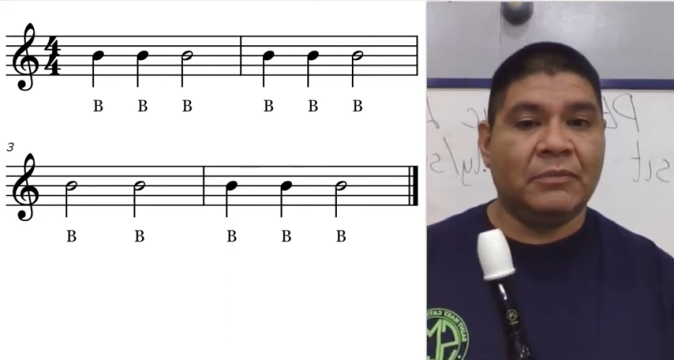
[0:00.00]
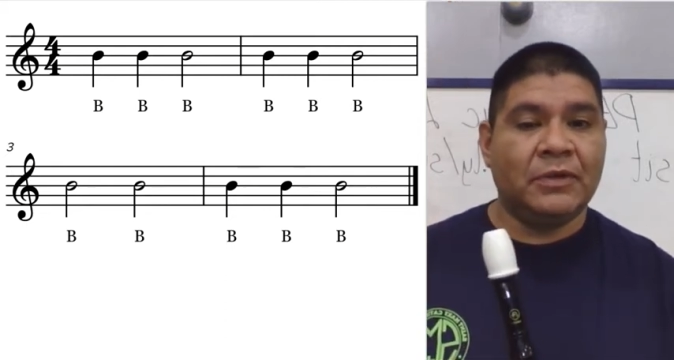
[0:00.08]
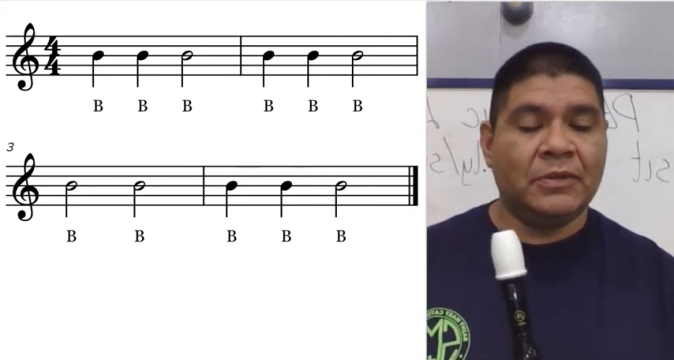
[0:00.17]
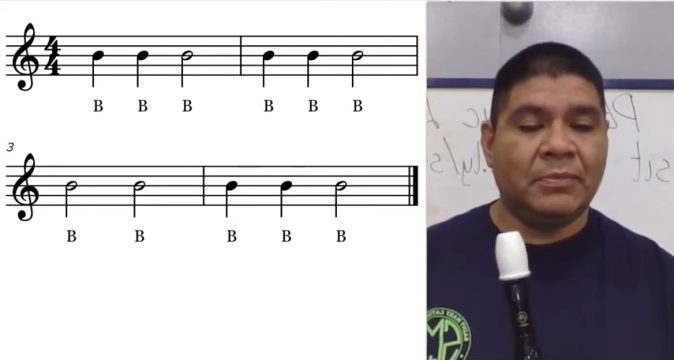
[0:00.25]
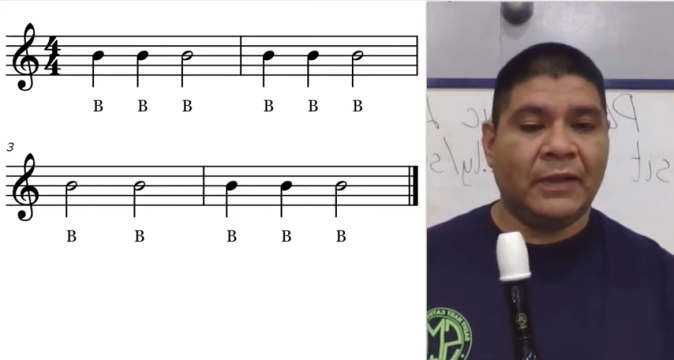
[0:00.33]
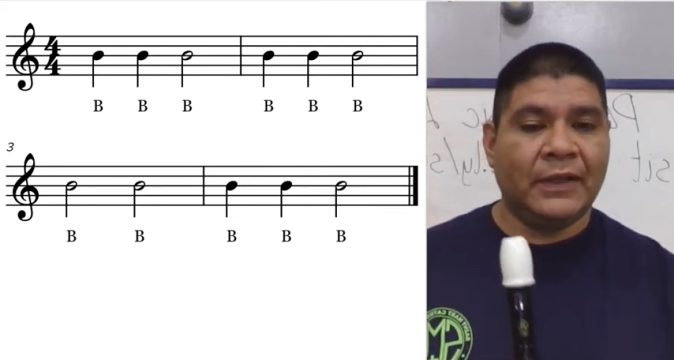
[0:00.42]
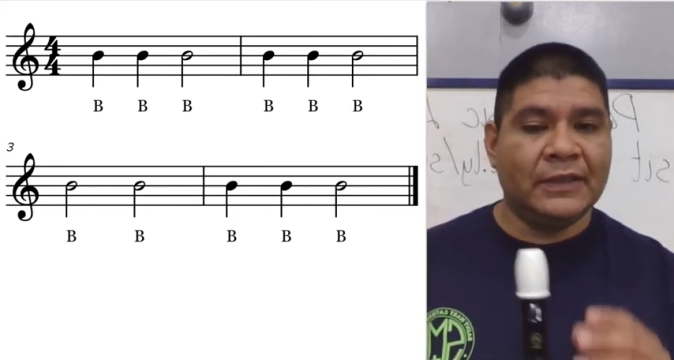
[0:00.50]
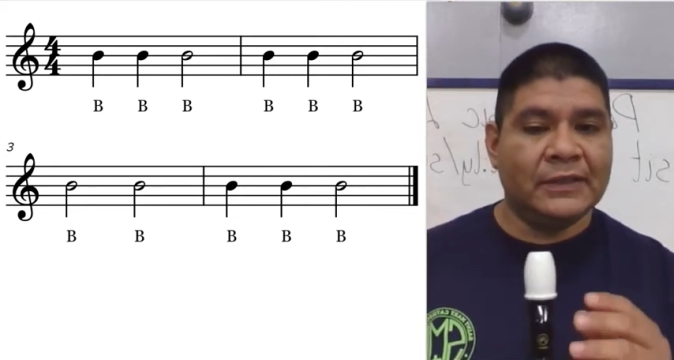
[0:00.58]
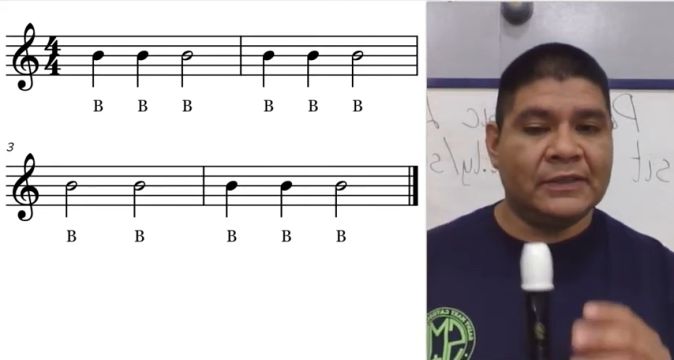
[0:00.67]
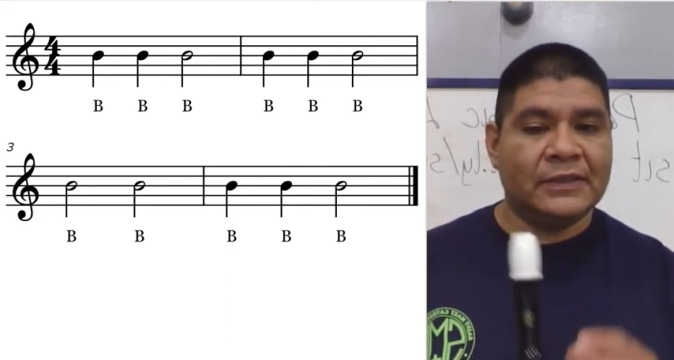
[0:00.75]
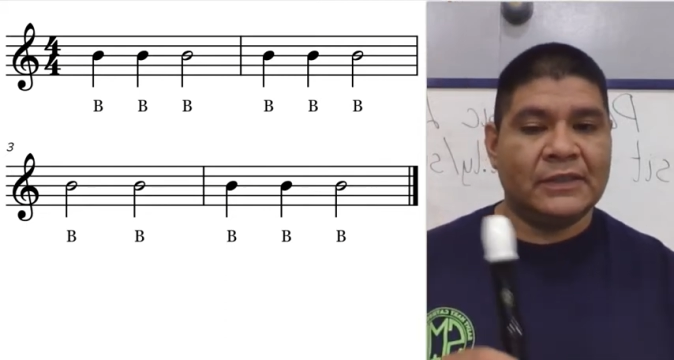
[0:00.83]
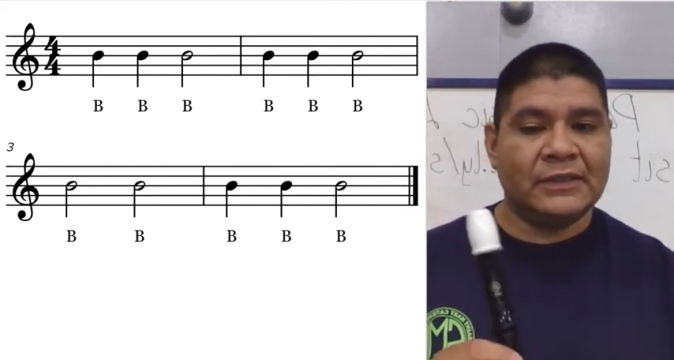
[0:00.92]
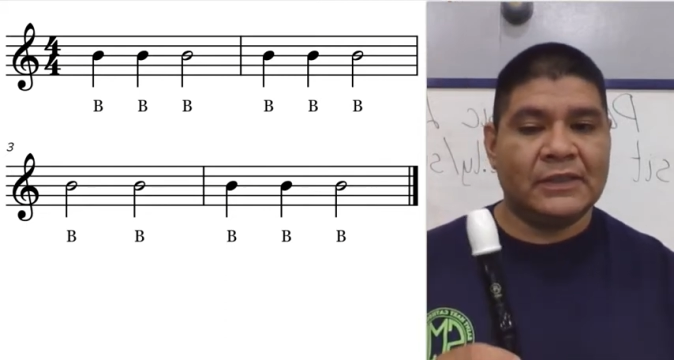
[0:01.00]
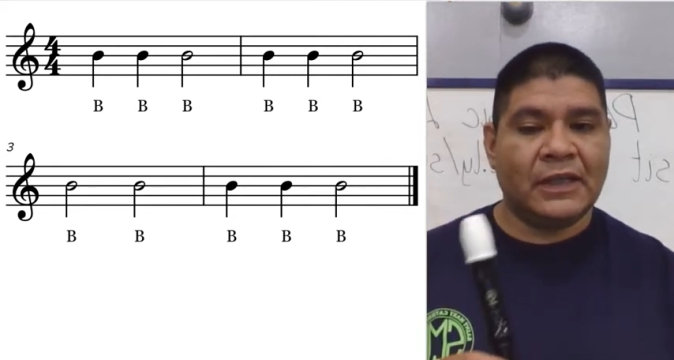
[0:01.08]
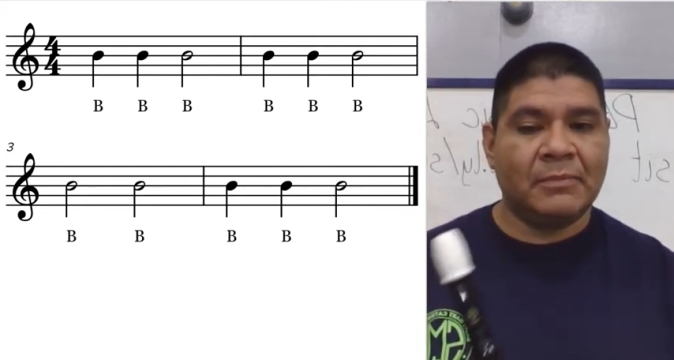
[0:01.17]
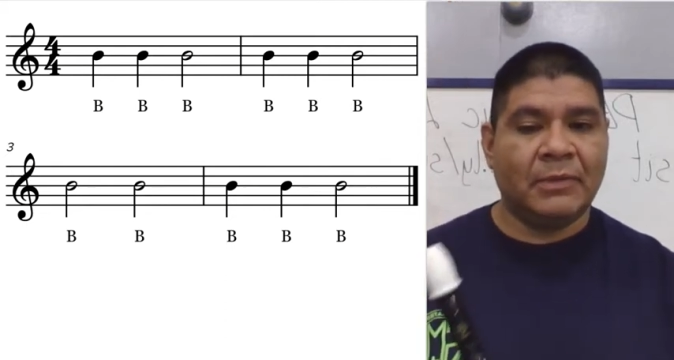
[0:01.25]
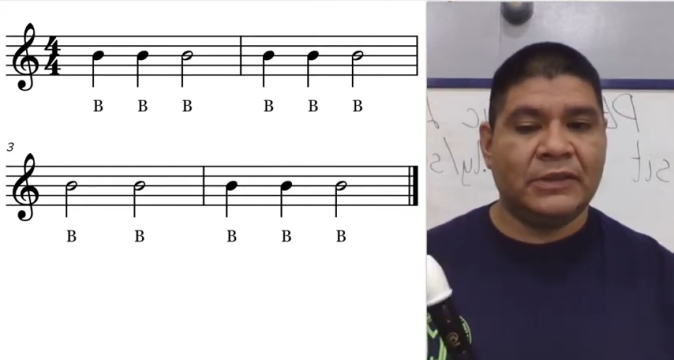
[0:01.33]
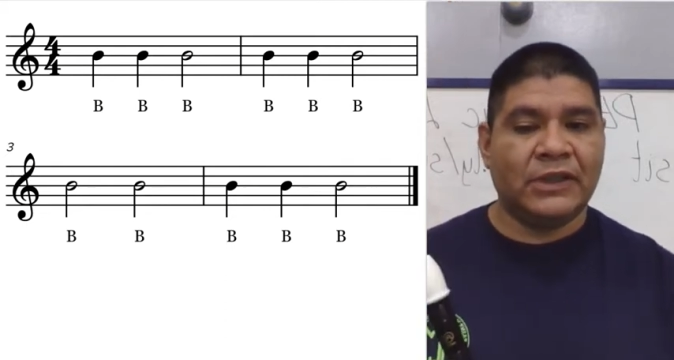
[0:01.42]
when you play this. Doesn't
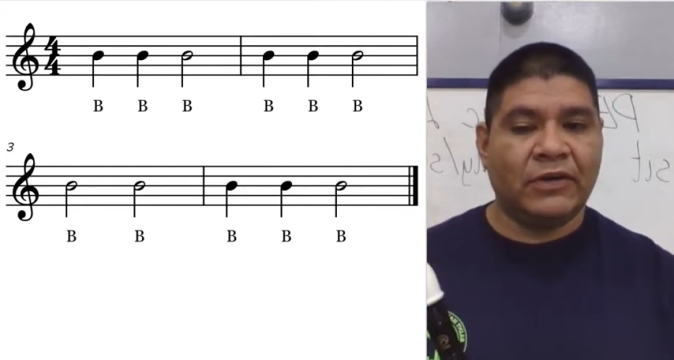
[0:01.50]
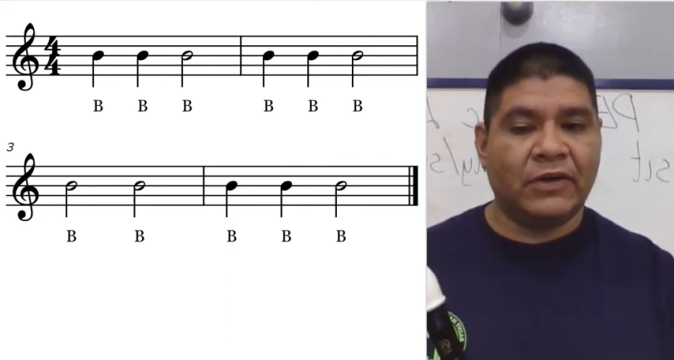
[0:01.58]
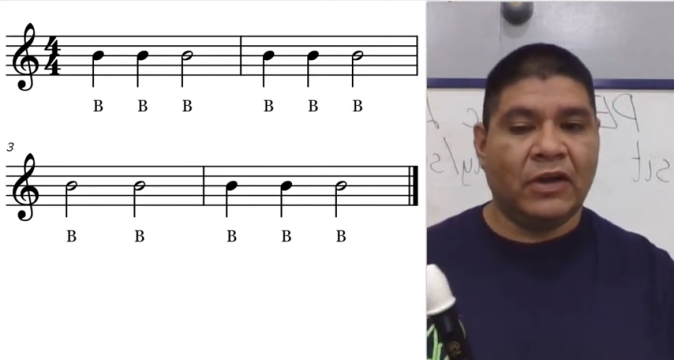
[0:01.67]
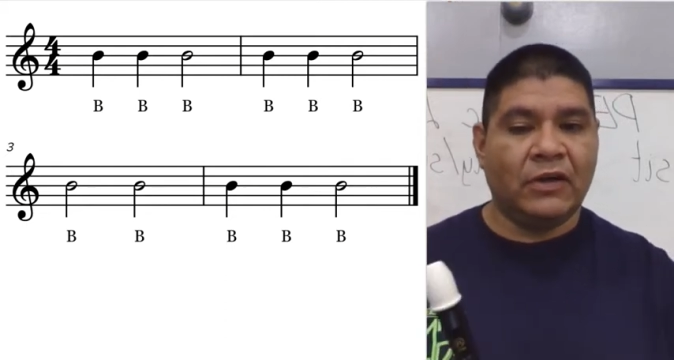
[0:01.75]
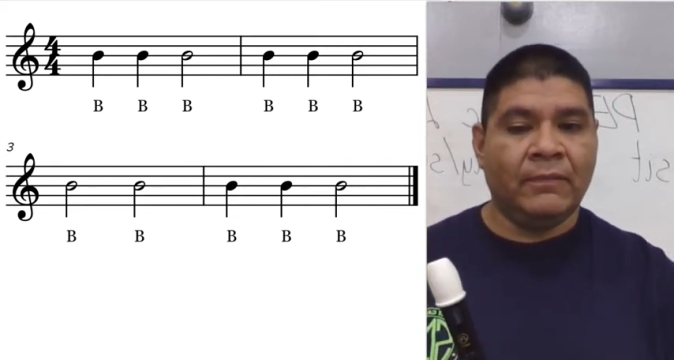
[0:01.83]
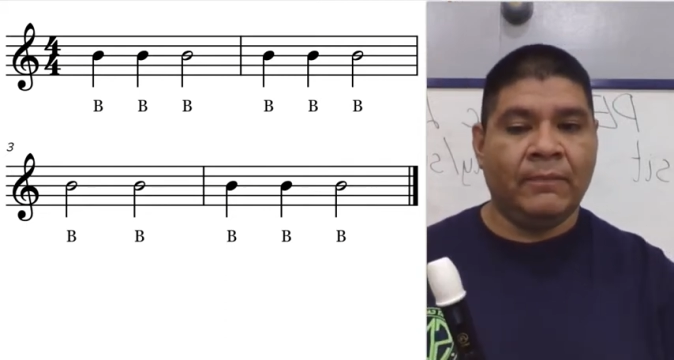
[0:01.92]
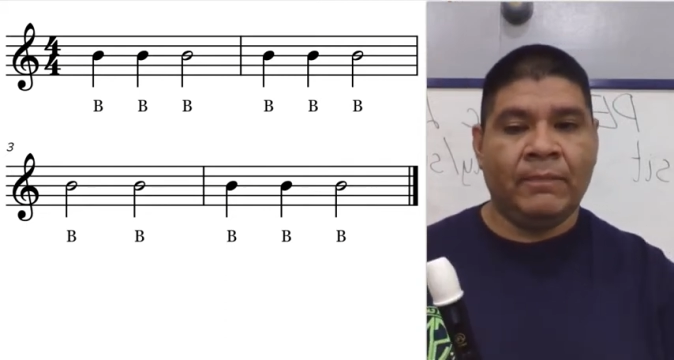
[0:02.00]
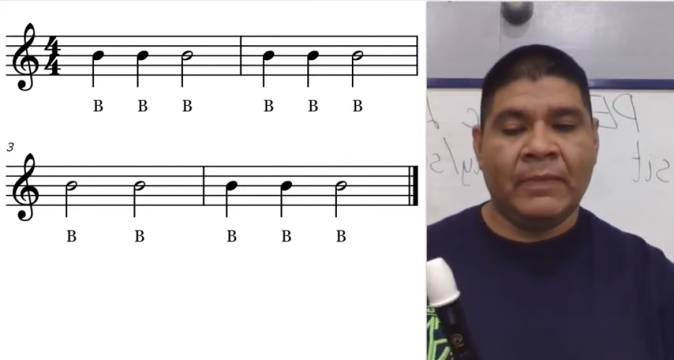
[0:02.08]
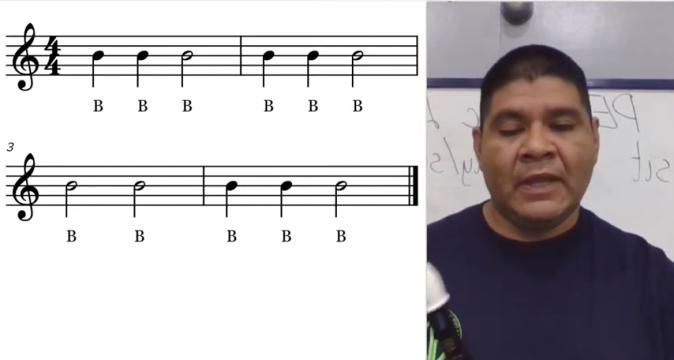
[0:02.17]
take much air at all.